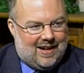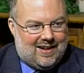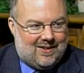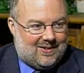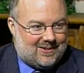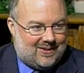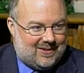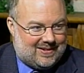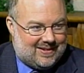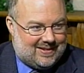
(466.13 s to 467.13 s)
and all
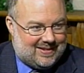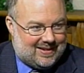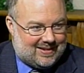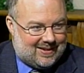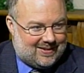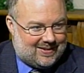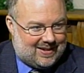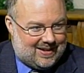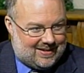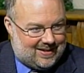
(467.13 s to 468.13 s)
students in 6 other
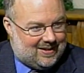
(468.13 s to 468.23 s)
states.